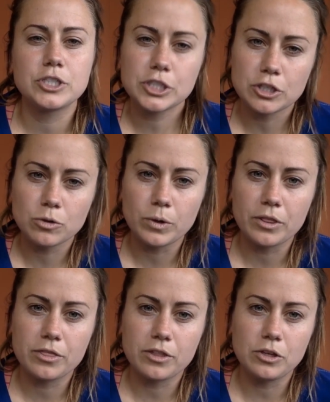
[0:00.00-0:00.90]
Jill with
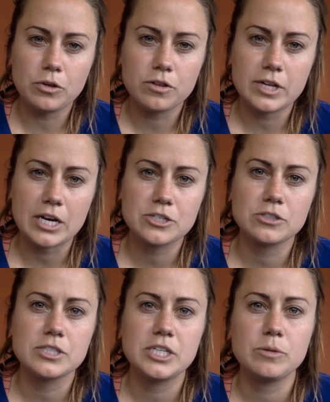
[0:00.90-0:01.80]
the youth
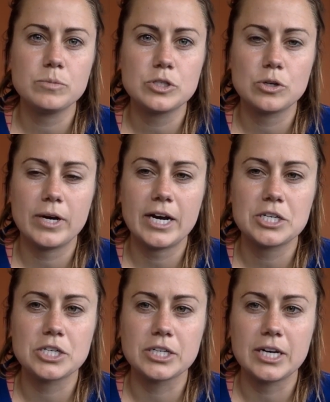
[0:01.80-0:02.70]
national team, so I
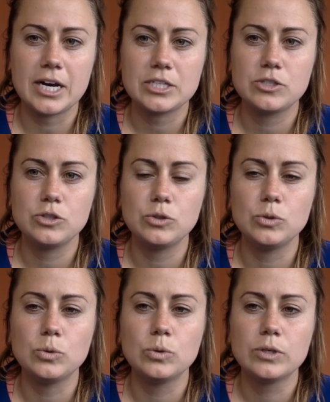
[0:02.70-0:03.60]
actually got
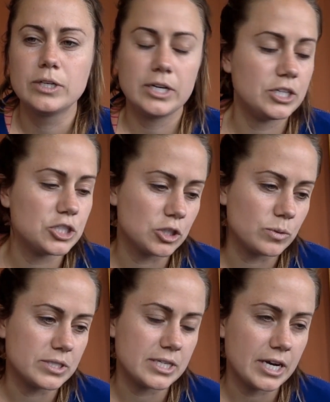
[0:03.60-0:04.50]
to, and Jill
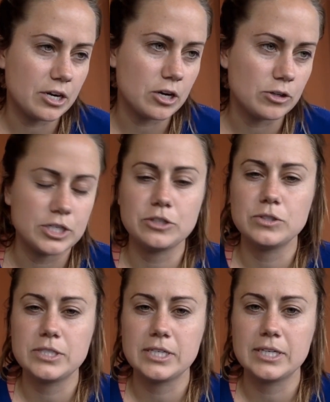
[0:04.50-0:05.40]
was the head coach at
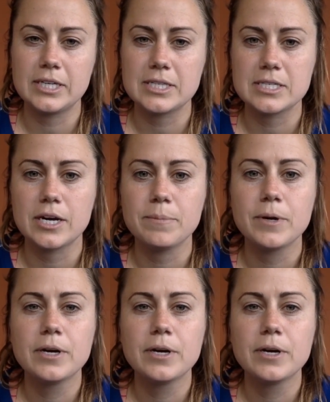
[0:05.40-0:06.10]
UCLA at the time.